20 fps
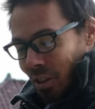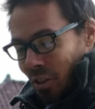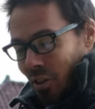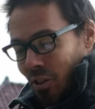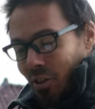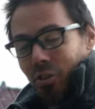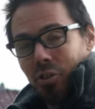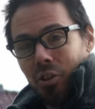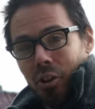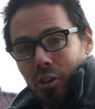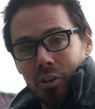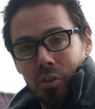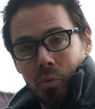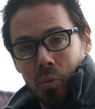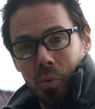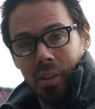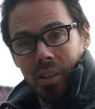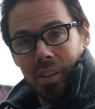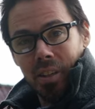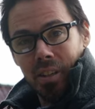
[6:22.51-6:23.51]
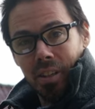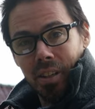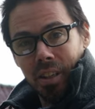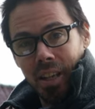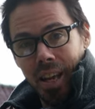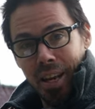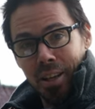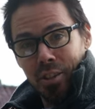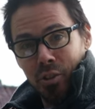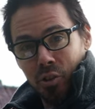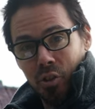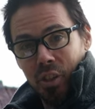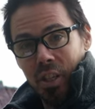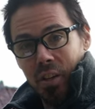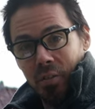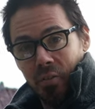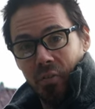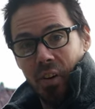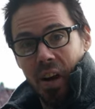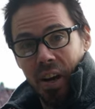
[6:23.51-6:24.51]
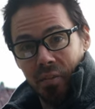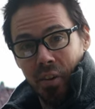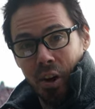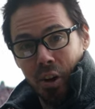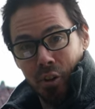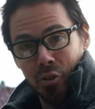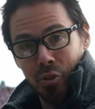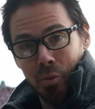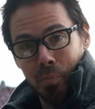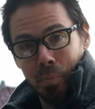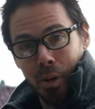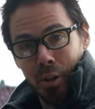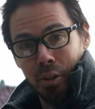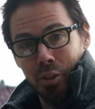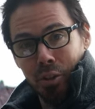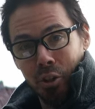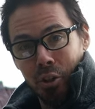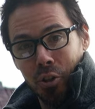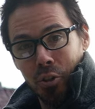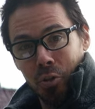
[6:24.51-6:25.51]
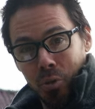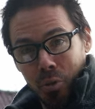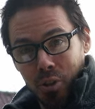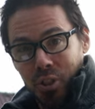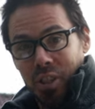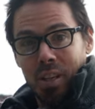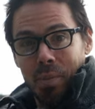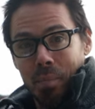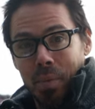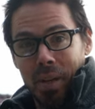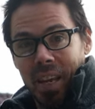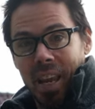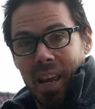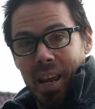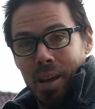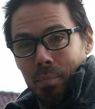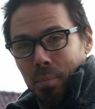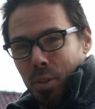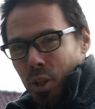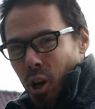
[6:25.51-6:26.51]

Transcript: you're starting with the Canon C500 Mark II Cinema Cam,